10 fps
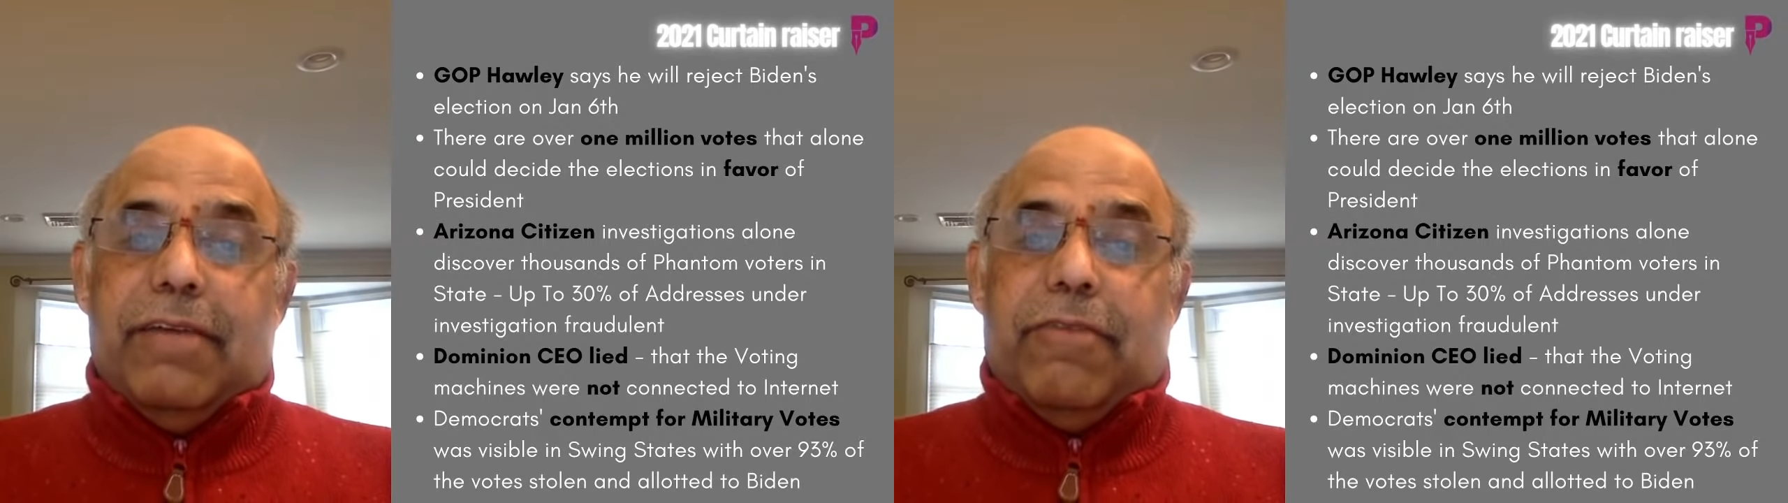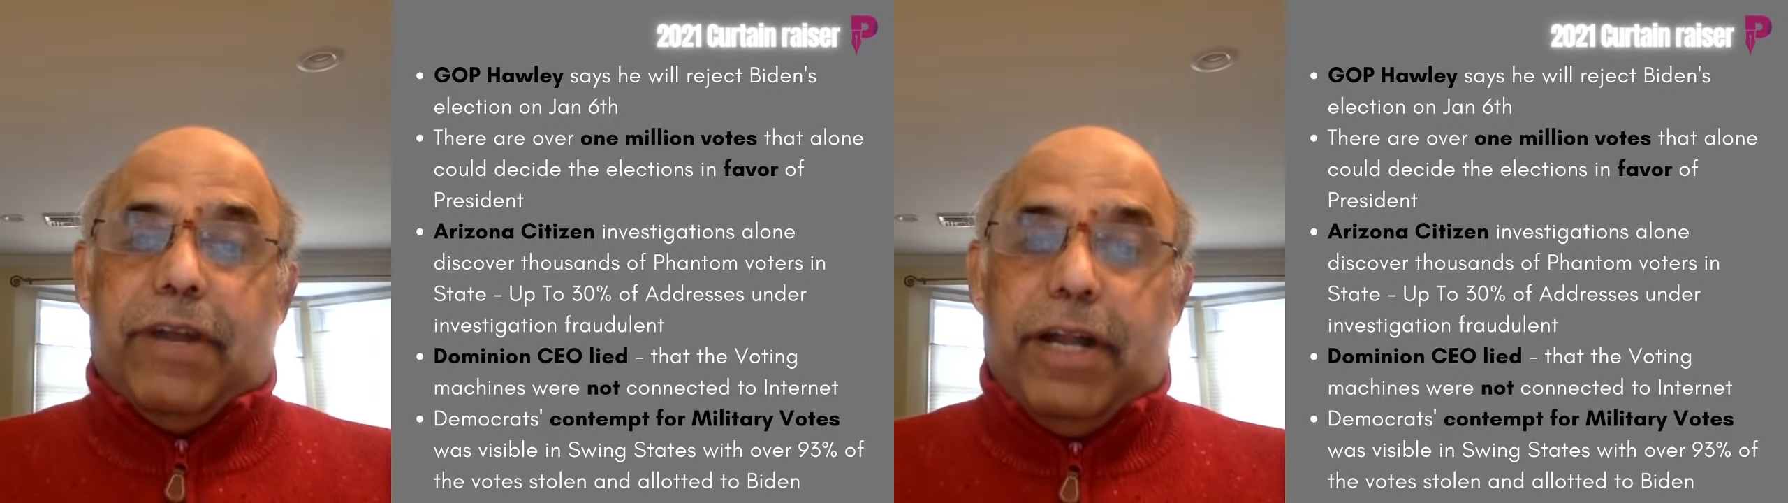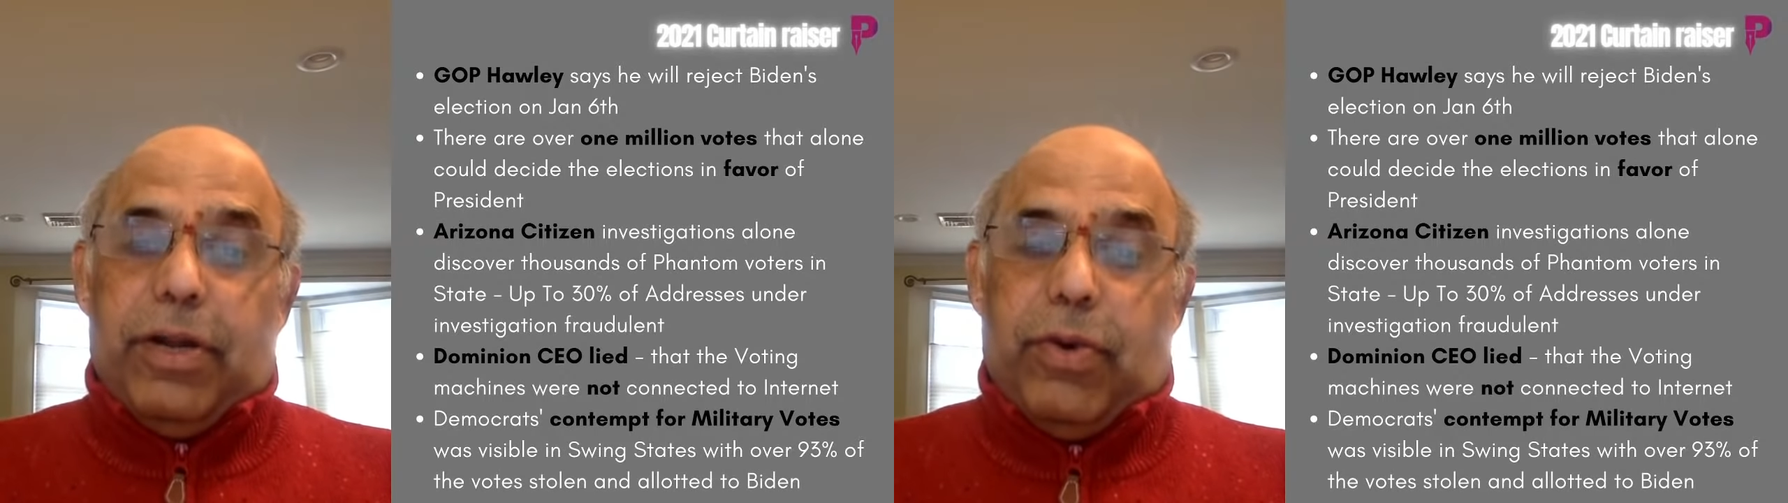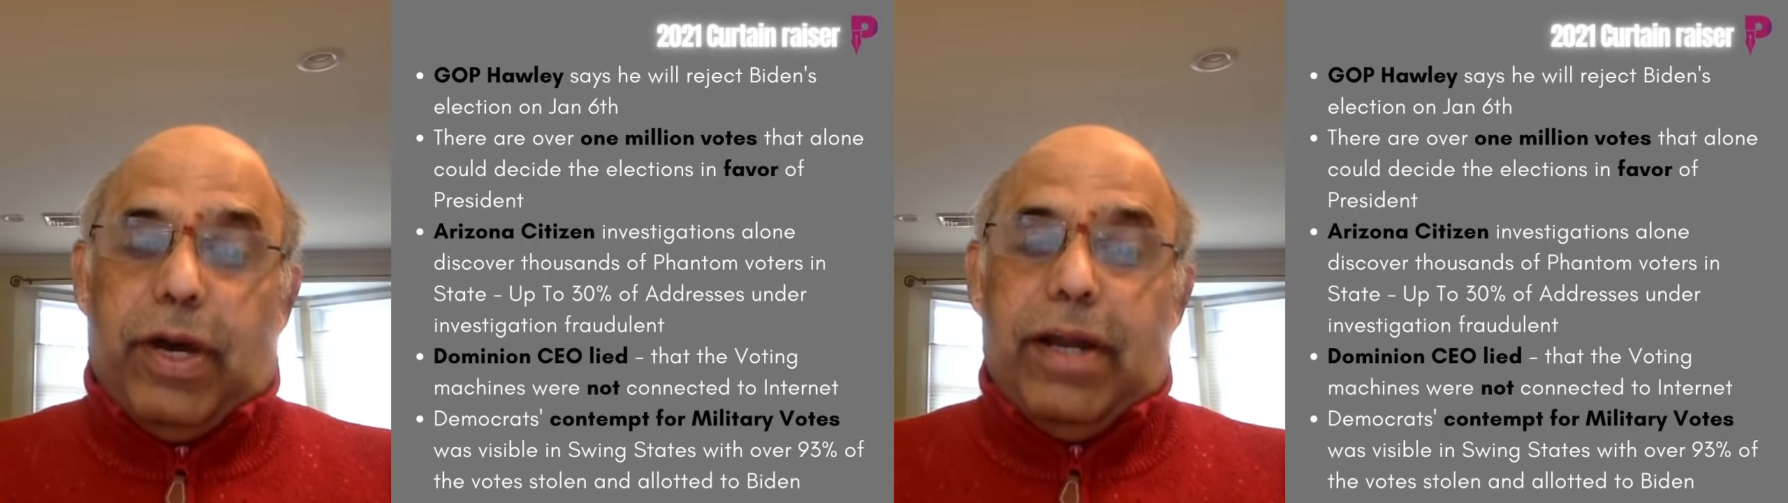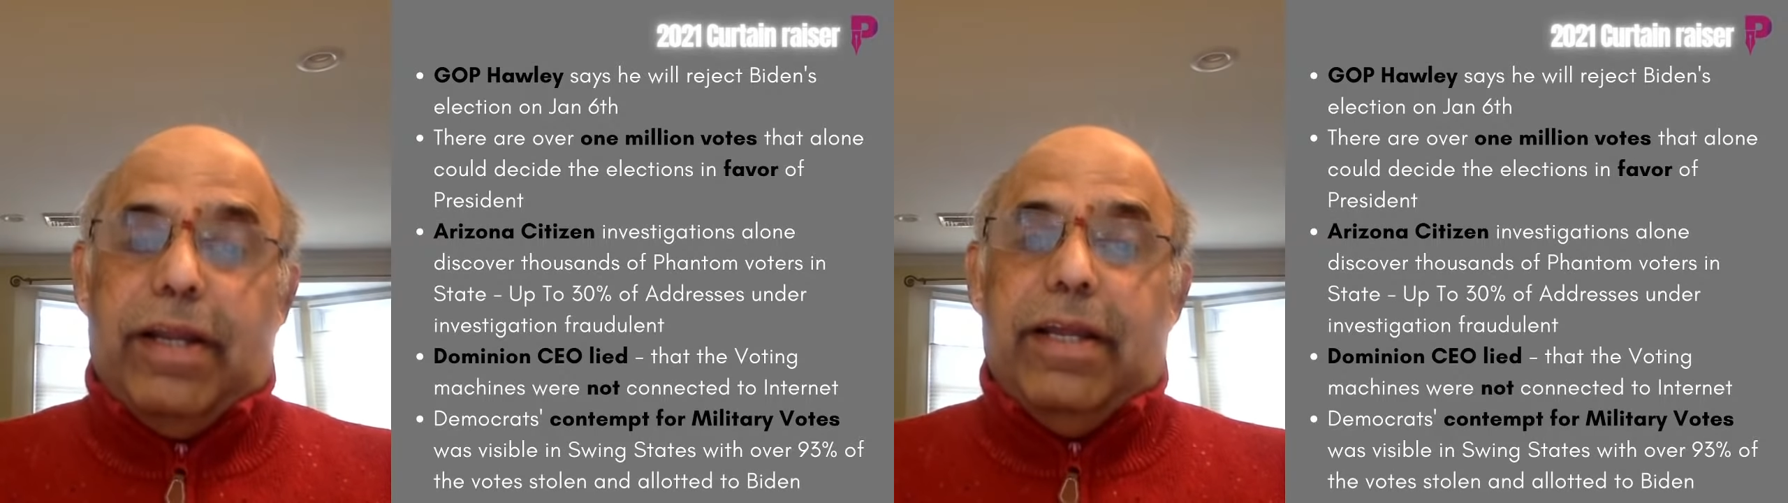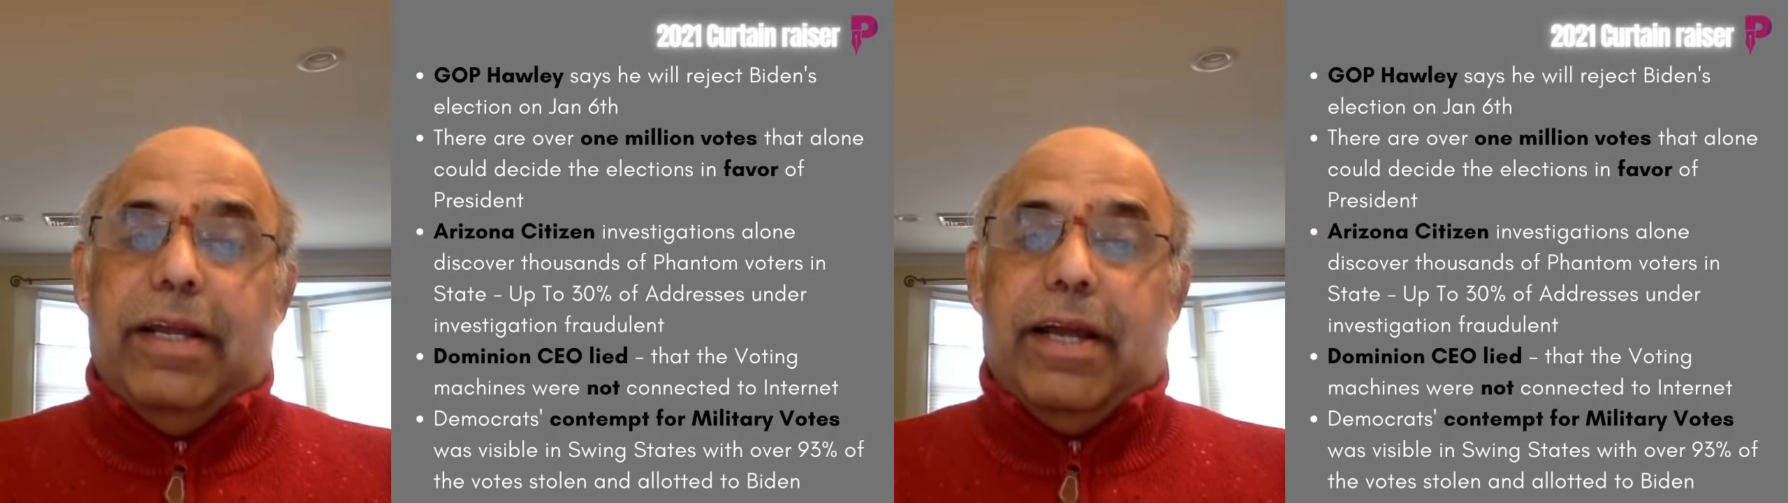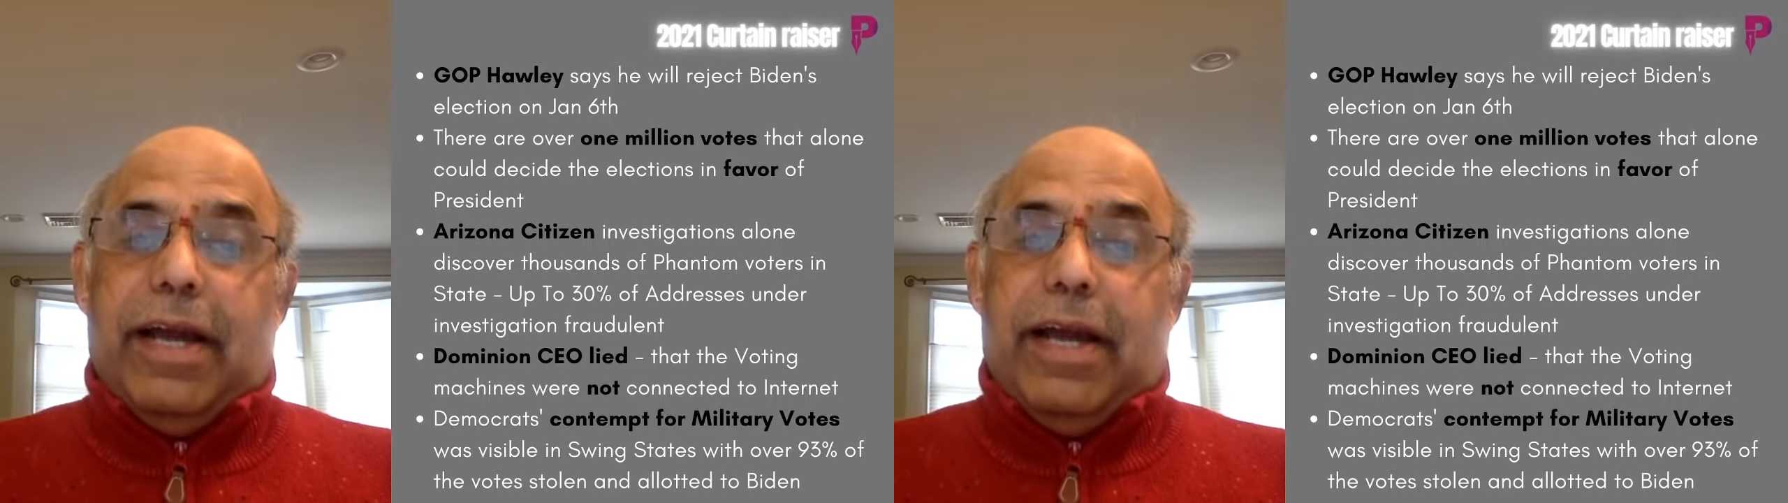for an inquiry